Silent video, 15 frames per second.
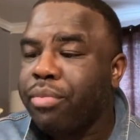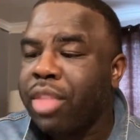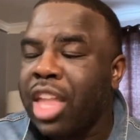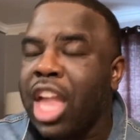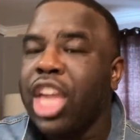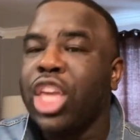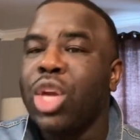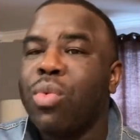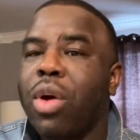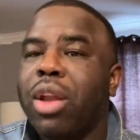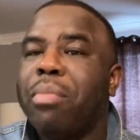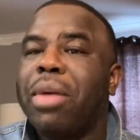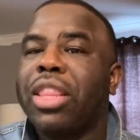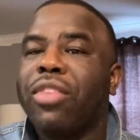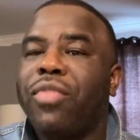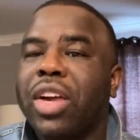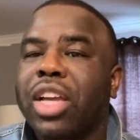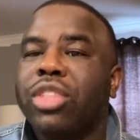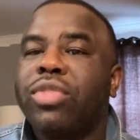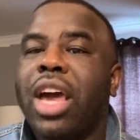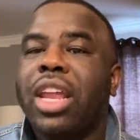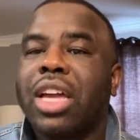And you want a motherfucking
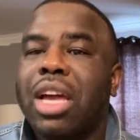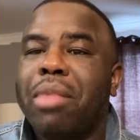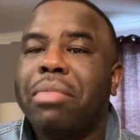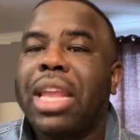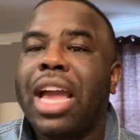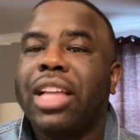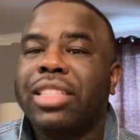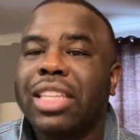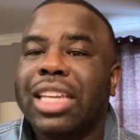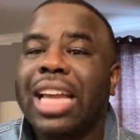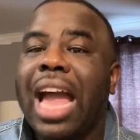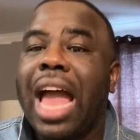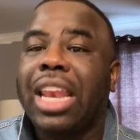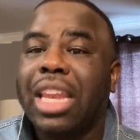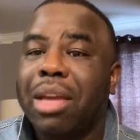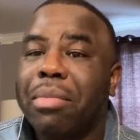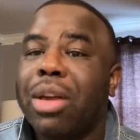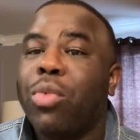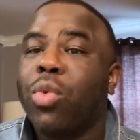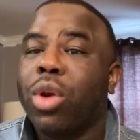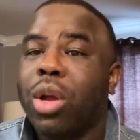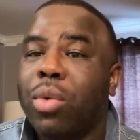try to come down to the goddamn
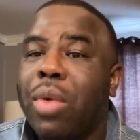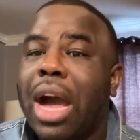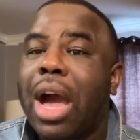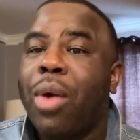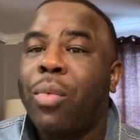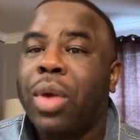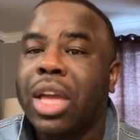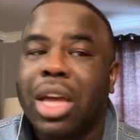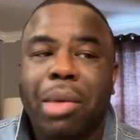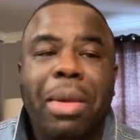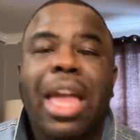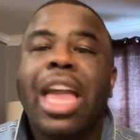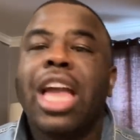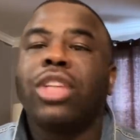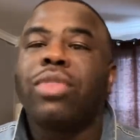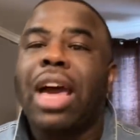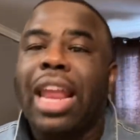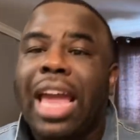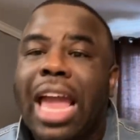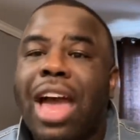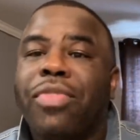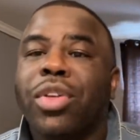World Wide Web and try to
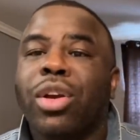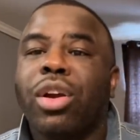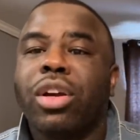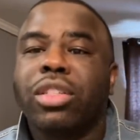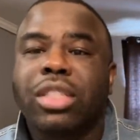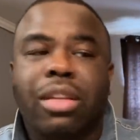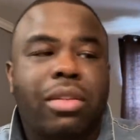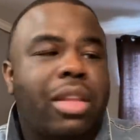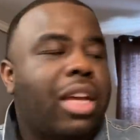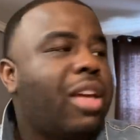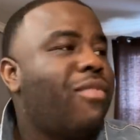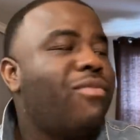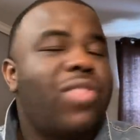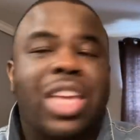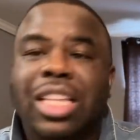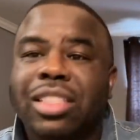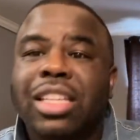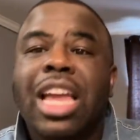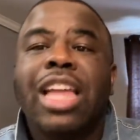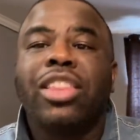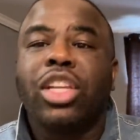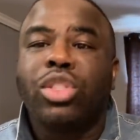have the girls convinced
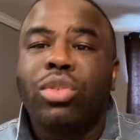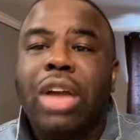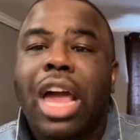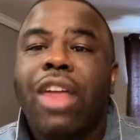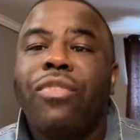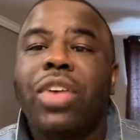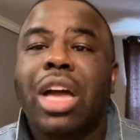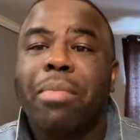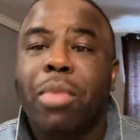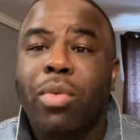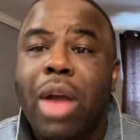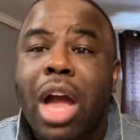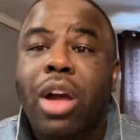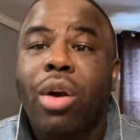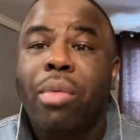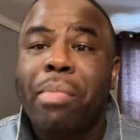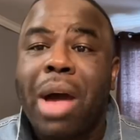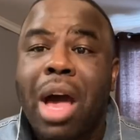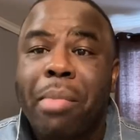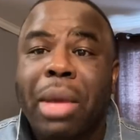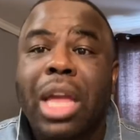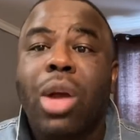that you got a fucking Barack
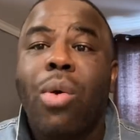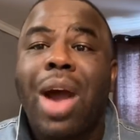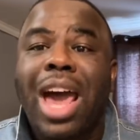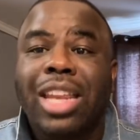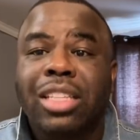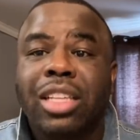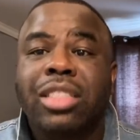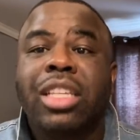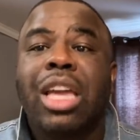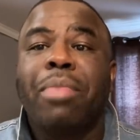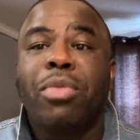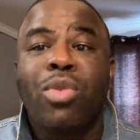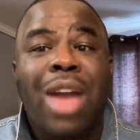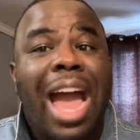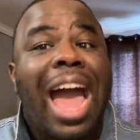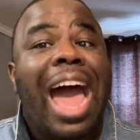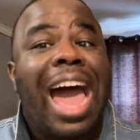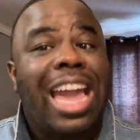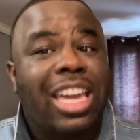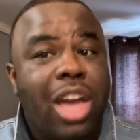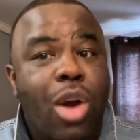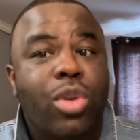Obama and qualities that kept you got
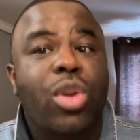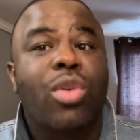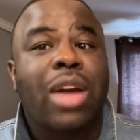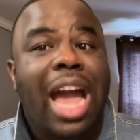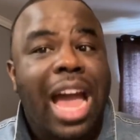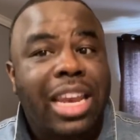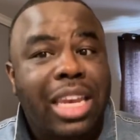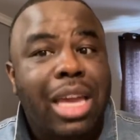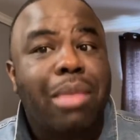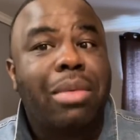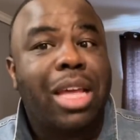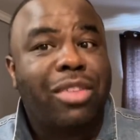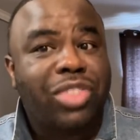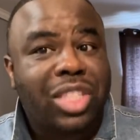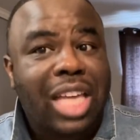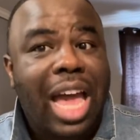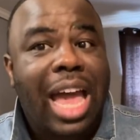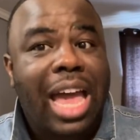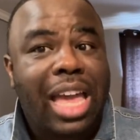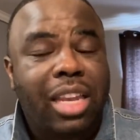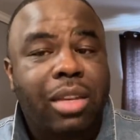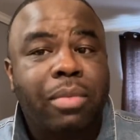Ike on your goddamn left side.